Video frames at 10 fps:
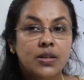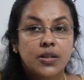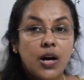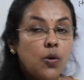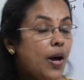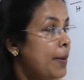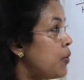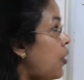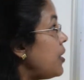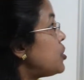Now I am
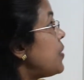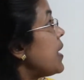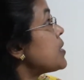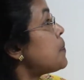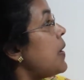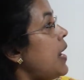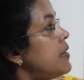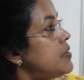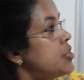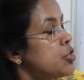going to
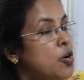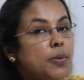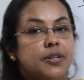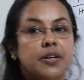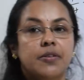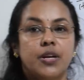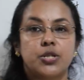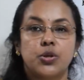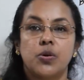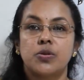explain the trigonometric
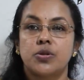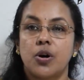ratios